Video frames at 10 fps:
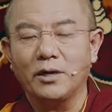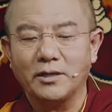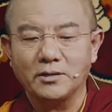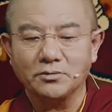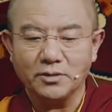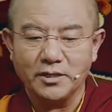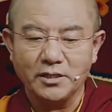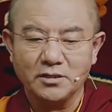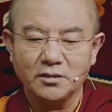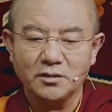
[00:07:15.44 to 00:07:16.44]

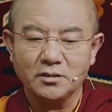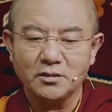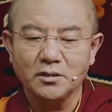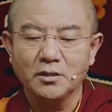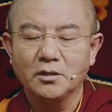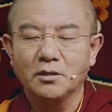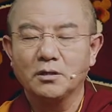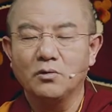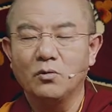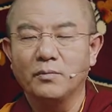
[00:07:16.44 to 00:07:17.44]
Especially this time during the
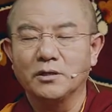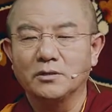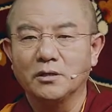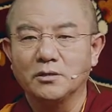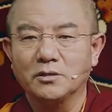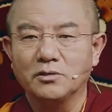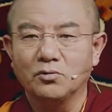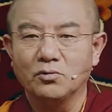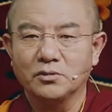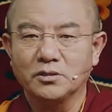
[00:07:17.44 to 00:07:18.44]
classes on the
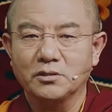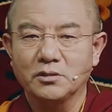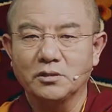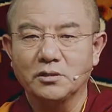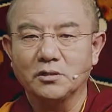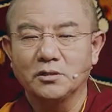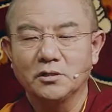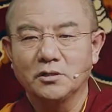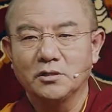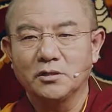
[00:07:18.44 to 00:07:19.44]
Uttaratantra Shastra,